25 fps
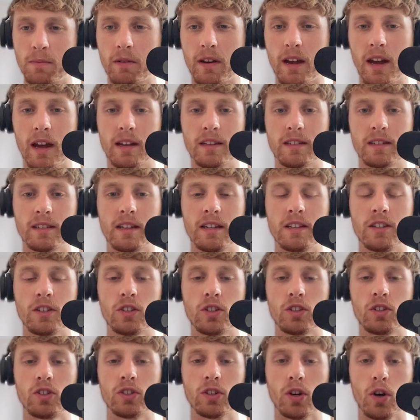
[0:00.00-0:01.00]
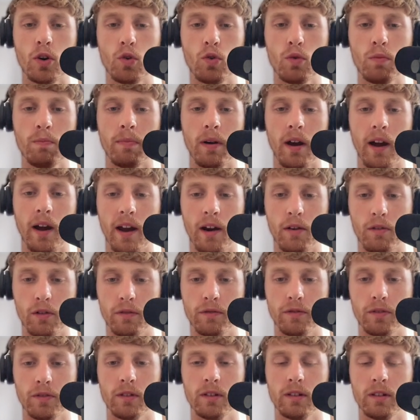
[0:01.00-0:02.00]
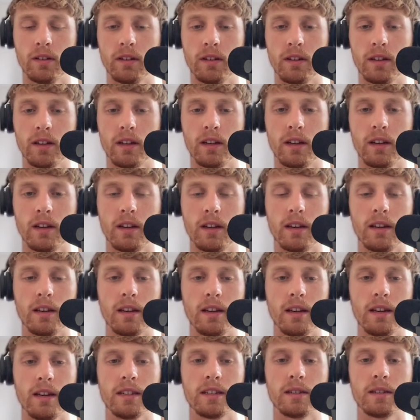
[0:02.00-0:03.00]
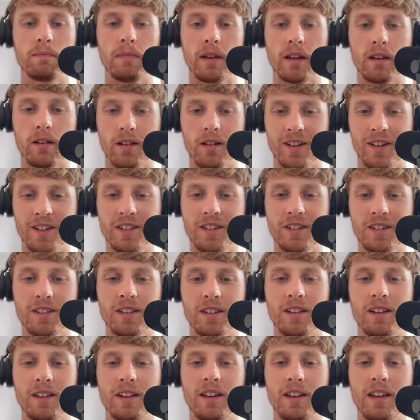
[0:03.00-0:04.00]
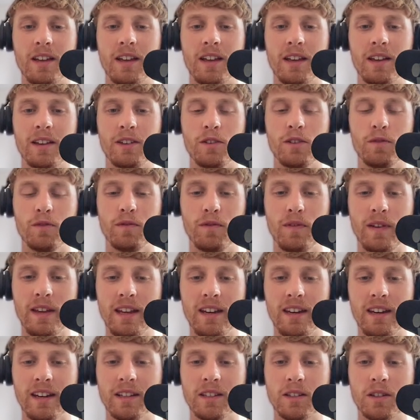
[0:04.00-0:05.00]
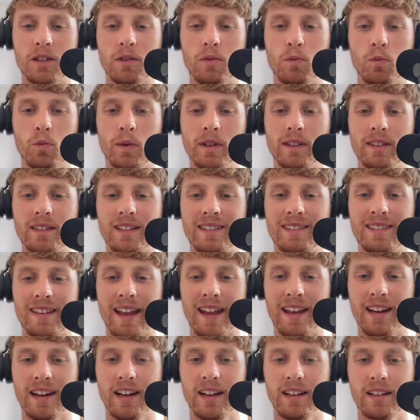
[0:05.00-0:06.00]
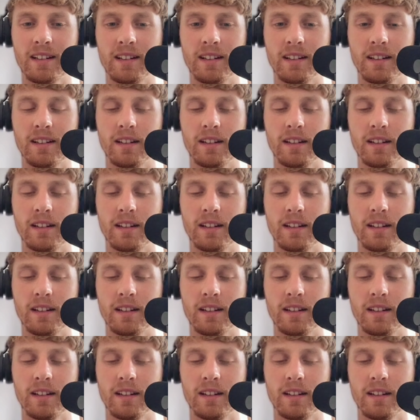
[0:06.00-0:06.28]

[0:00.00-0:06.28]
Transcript: ads is so powerful is because you feed it with the data